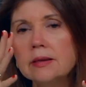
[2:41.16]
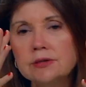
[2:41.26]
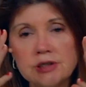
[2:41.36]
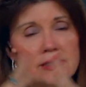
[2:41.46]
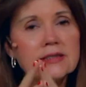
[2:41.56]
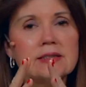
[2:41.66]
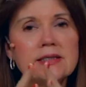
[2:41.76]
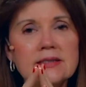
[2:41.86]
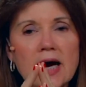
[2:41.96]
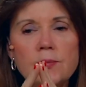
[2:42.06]
Jesus
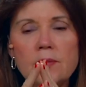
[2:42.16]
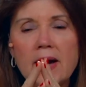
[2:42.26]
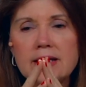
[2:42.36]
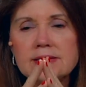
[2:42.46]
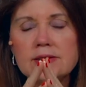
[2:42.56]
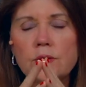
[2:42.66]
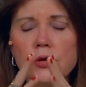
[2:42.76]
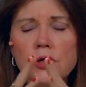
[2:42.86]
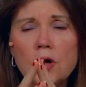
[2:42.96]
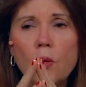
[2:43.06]
is coming back
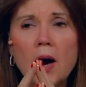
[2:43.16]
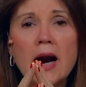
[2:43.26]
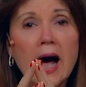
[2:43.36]
soon. You know what?